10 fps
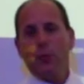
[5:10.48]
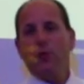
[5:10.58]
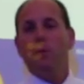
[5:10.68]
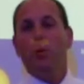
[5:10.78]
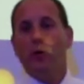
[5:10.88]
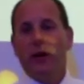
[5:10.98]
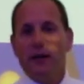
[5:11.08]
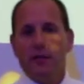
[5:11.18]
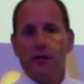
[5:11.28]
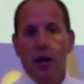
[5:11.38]
where the moon
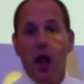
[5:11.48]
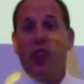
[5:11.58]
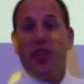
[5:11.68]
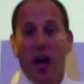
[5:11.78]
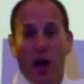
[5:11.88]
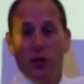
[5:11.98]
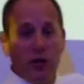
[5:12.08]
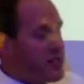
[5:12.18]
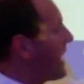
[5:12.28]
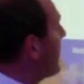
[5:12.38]
is. The other
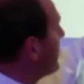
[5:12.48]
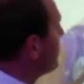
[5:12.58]
side